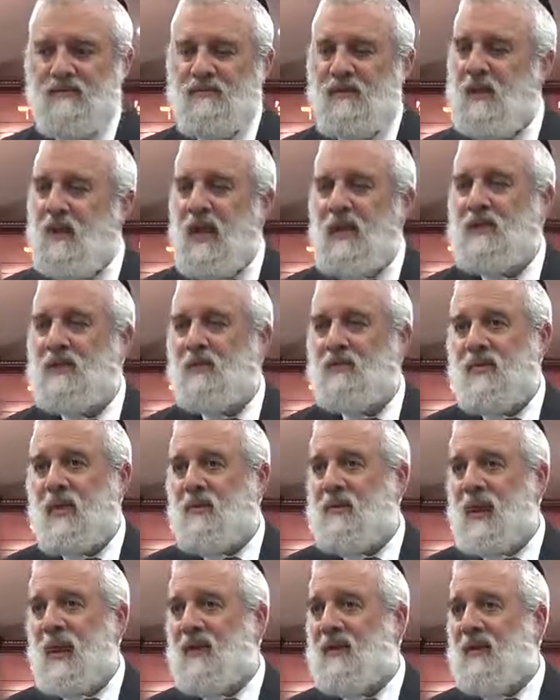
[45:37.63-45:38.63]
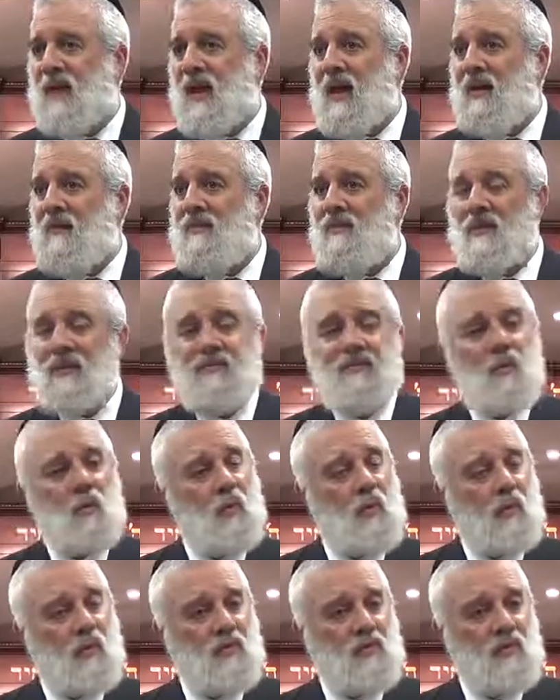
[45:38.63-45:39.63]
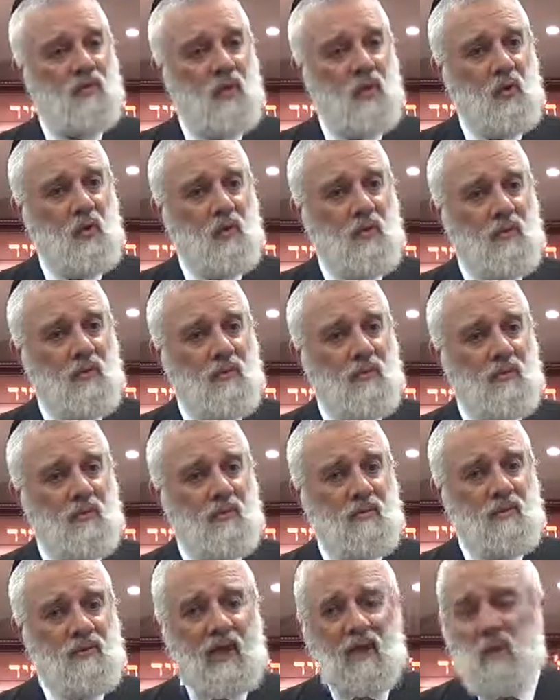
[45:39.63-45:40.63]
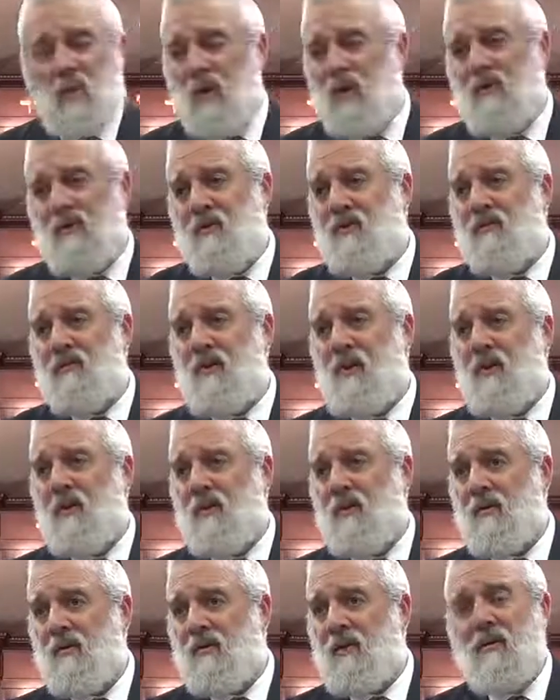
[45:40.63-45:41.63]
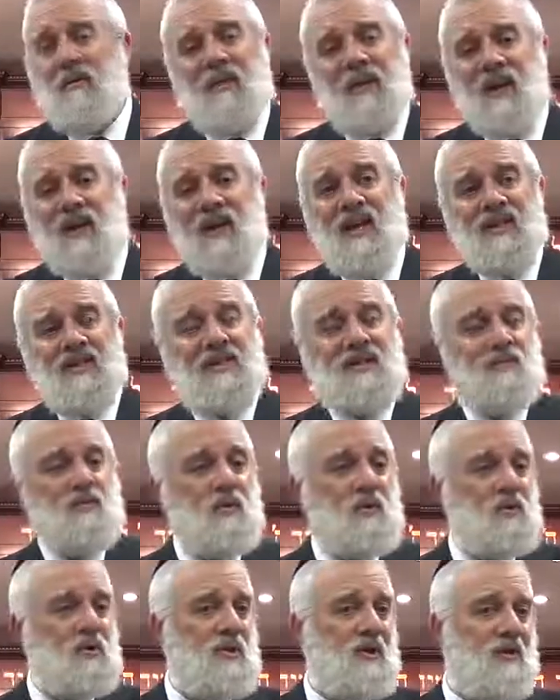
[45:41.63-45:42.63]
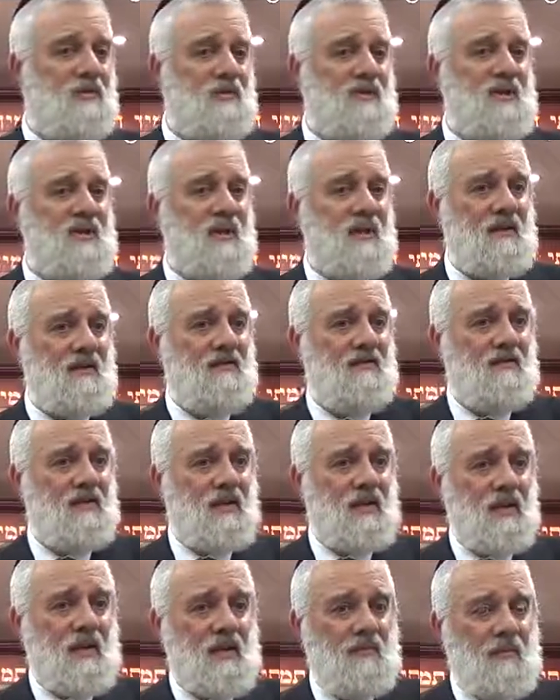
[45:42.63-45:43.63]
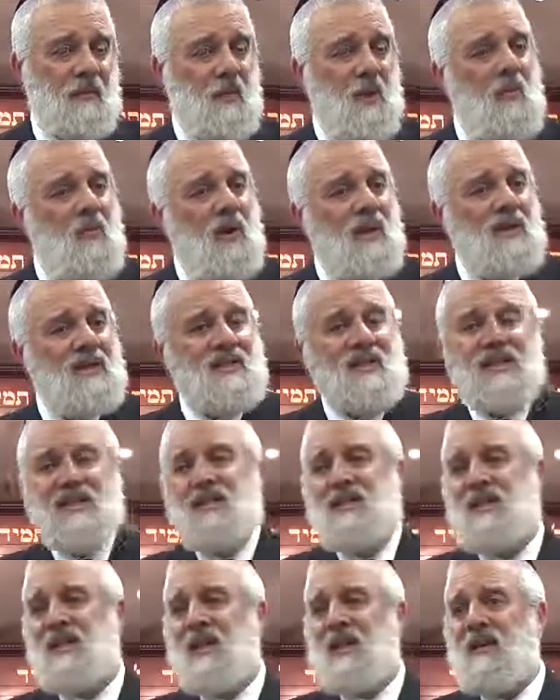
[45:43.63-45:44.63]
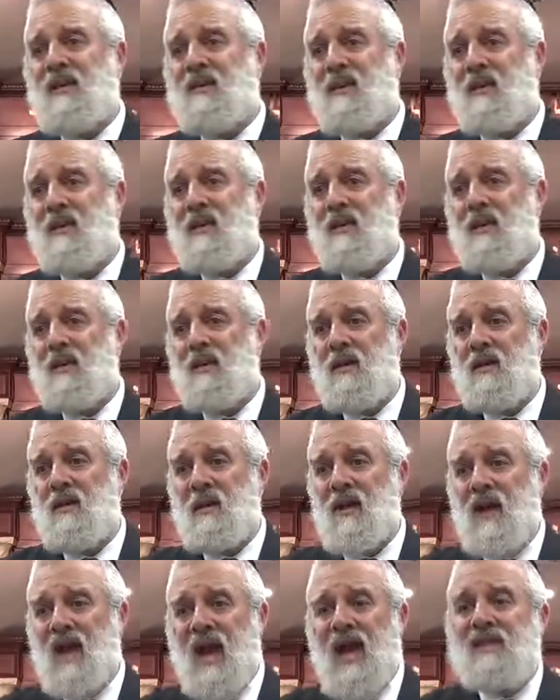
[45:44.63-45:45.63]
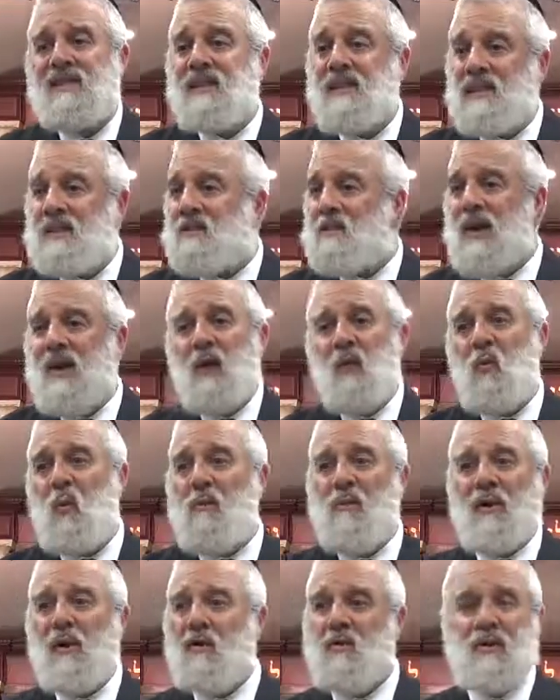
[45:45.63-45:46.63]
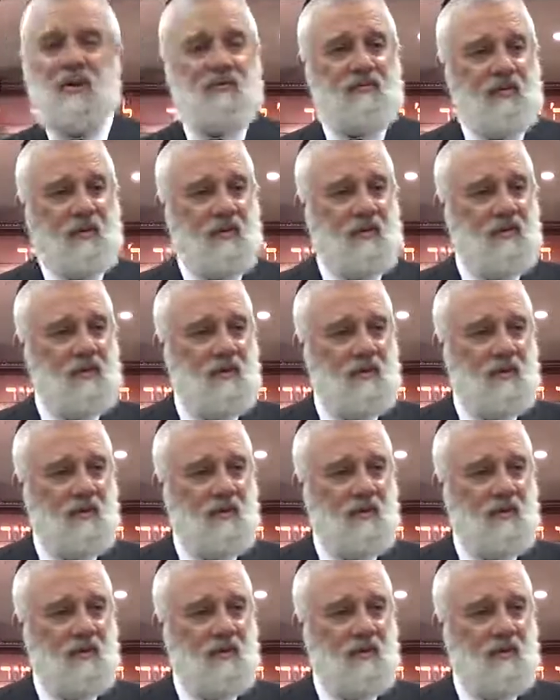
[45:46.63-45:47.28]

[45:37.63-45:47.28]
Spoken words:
philosophy about life, a different worldview, that will interfere. Nothing against the person himself, but we want to succeed. As it is, men and women are different.